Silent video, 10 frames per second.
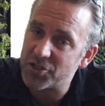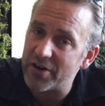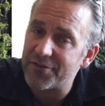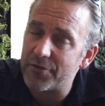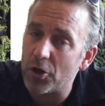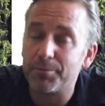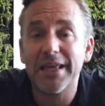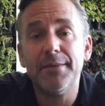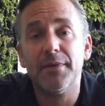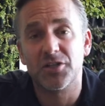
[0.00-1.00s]
Gerry van Walt. My
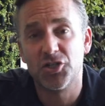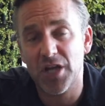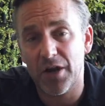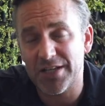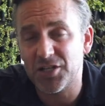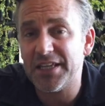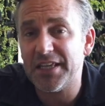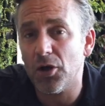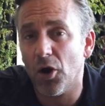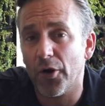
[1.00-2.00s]
email is Gerry,
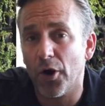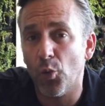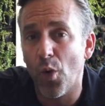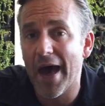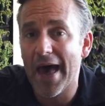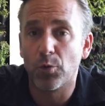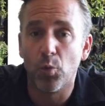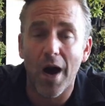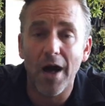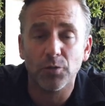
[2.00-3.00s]
G-E-R-R-Y, at
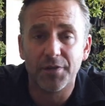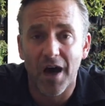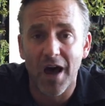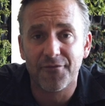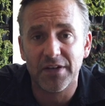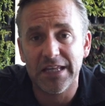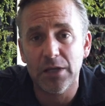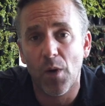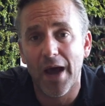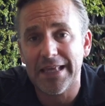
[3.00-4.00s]

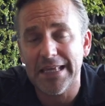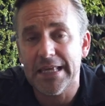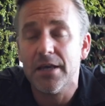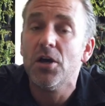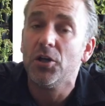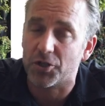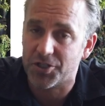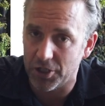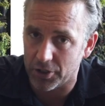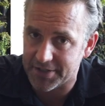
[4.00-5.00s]

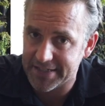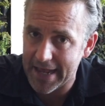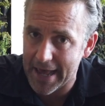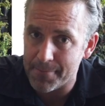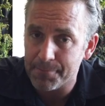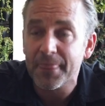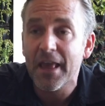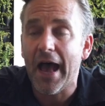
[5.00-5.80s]
wild-EYE.co.za.